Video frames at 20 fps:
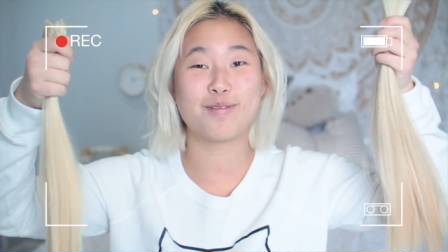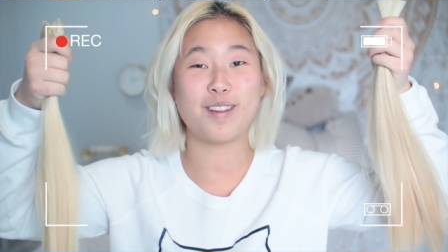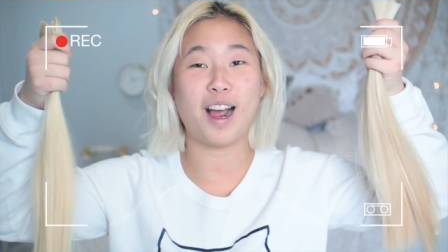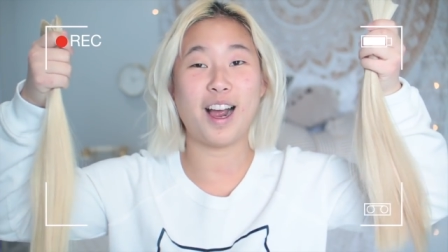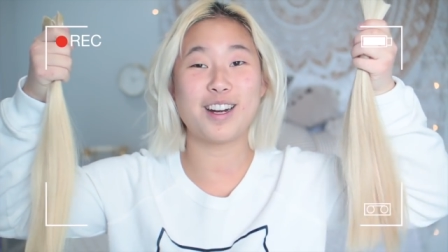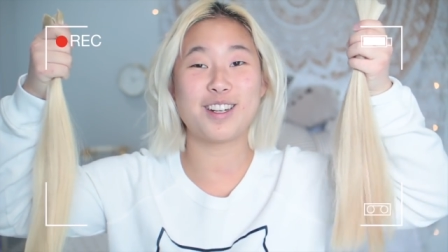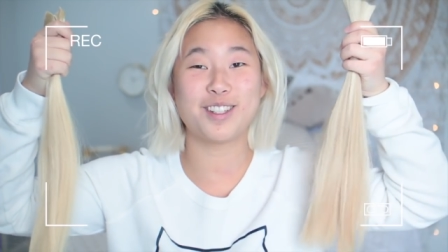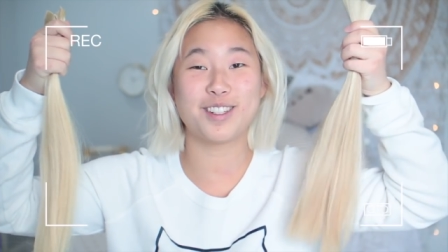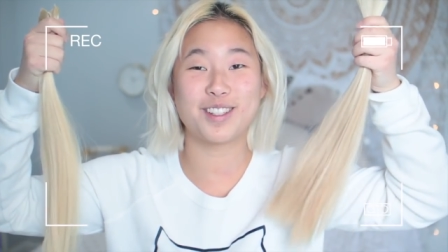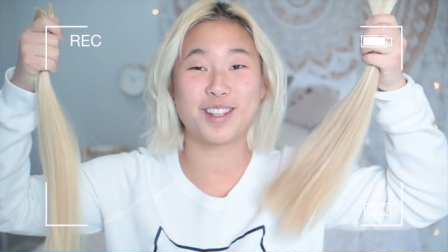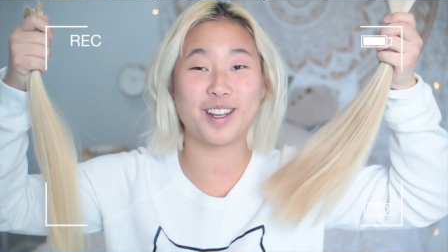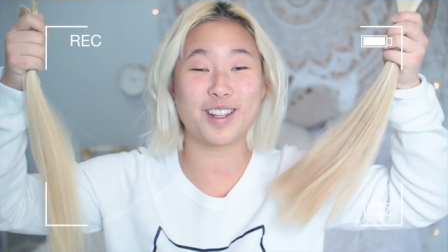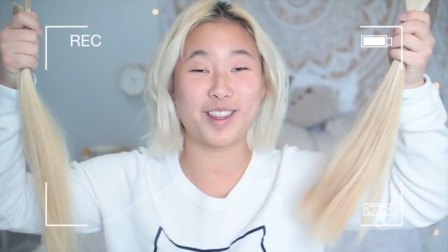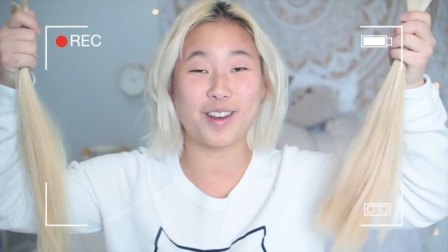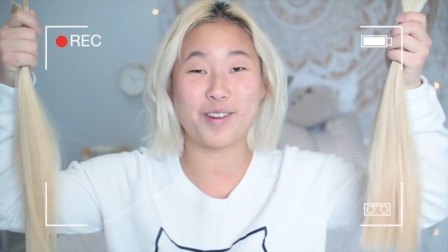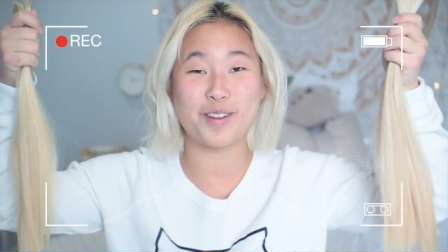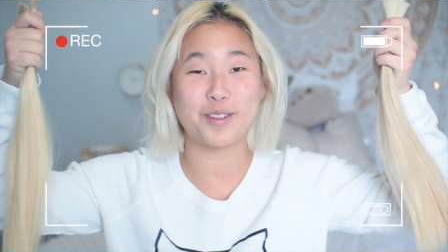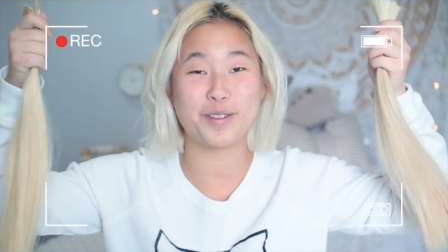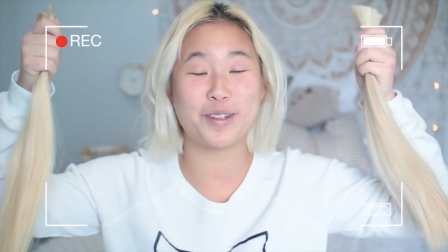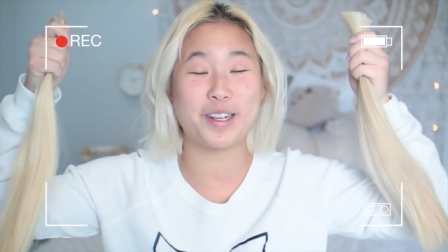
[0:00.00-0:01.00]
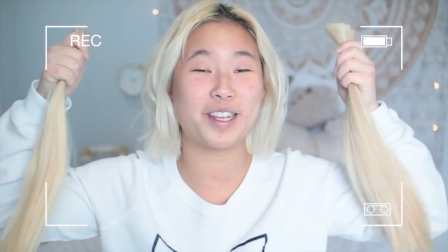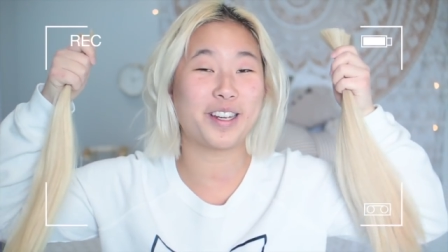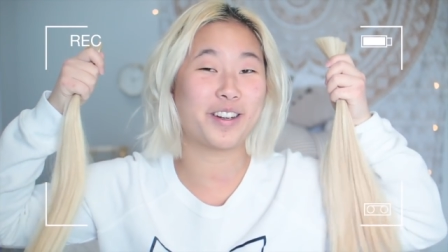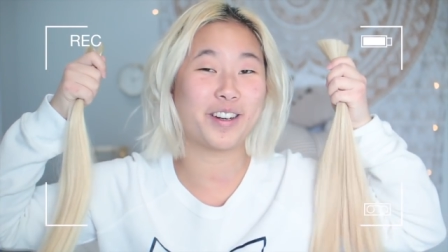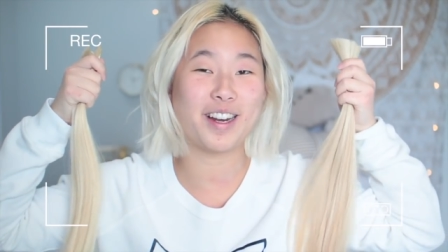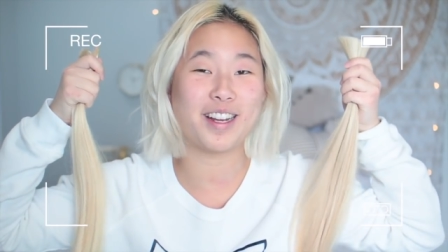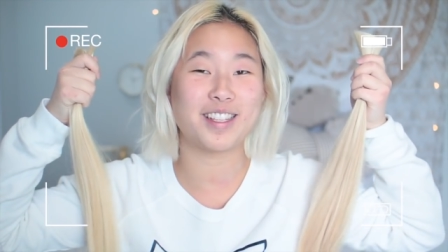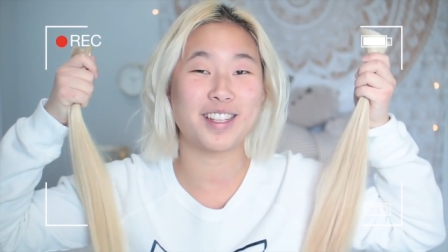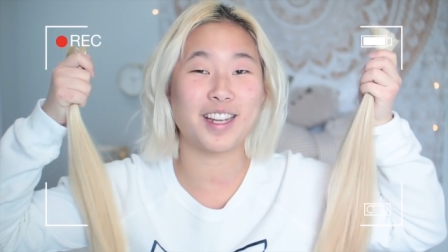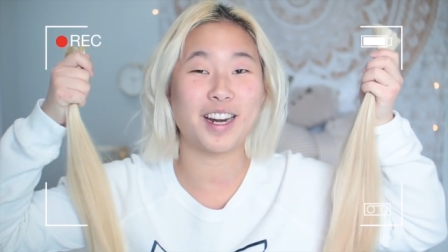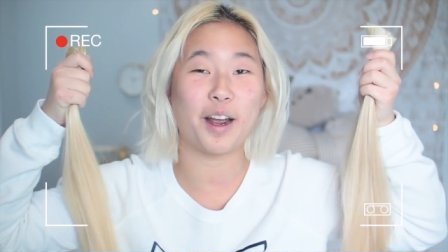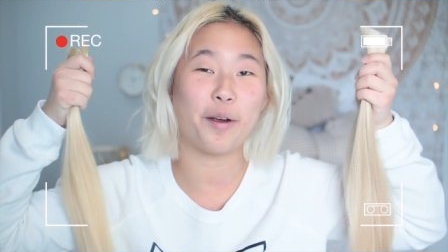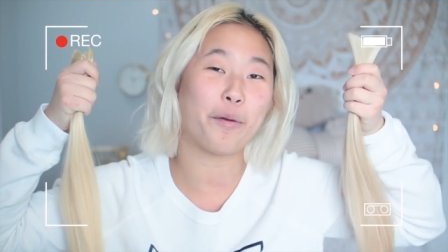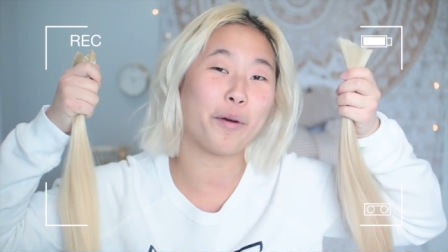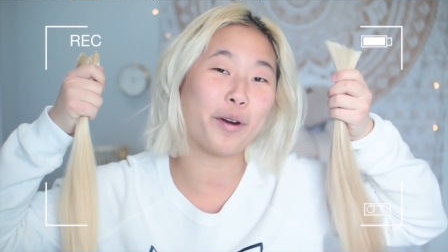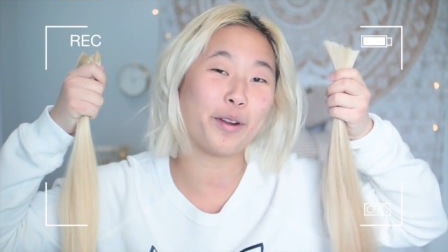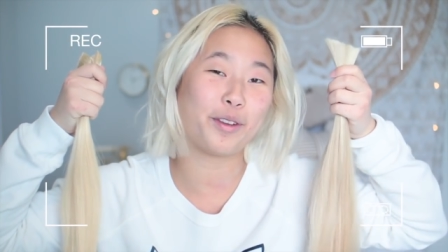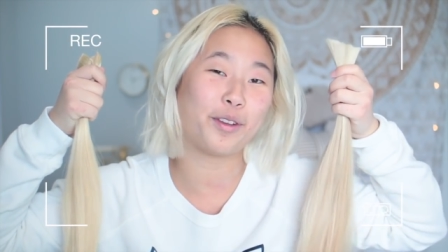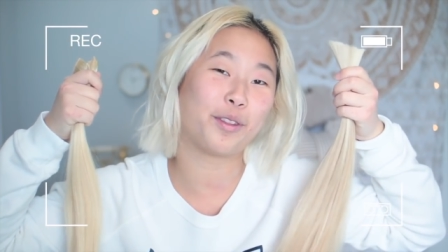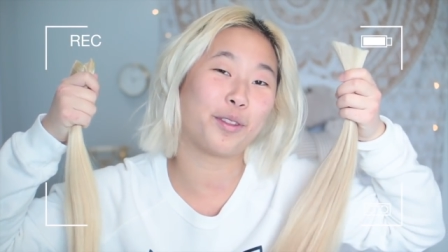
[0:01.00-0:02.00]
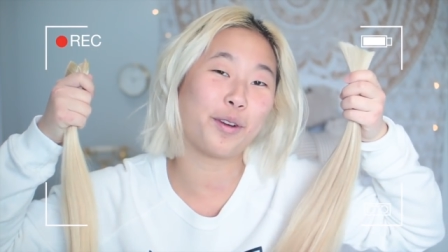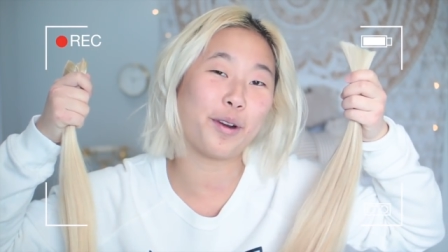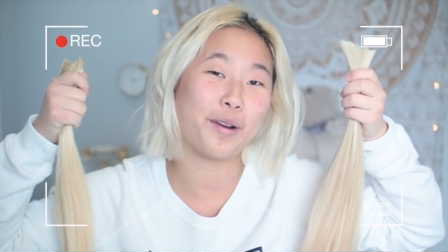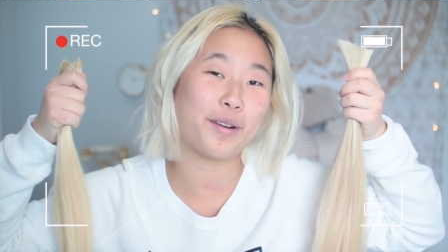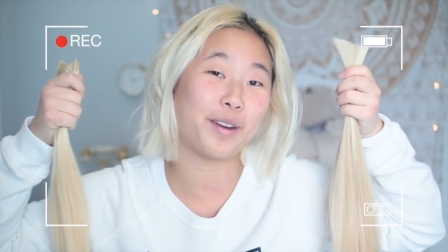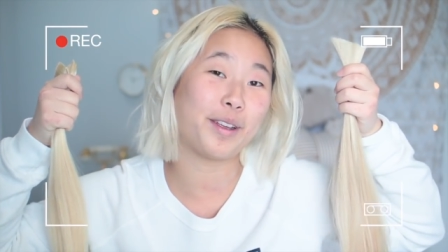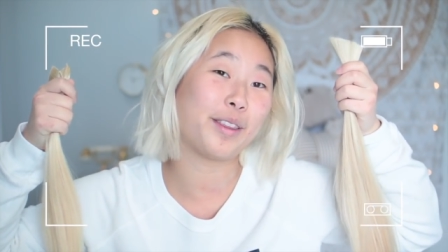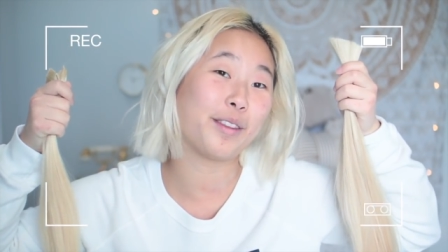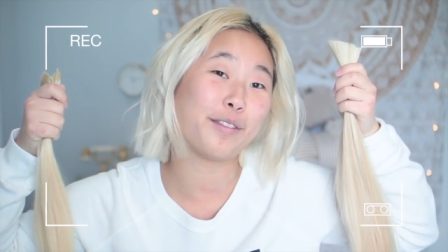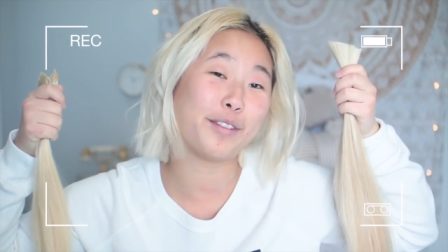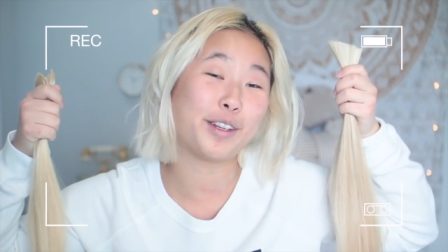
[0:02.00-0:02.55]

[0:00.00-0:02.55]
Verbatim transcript: I just thought that was really crazy and I wanted to throw it in the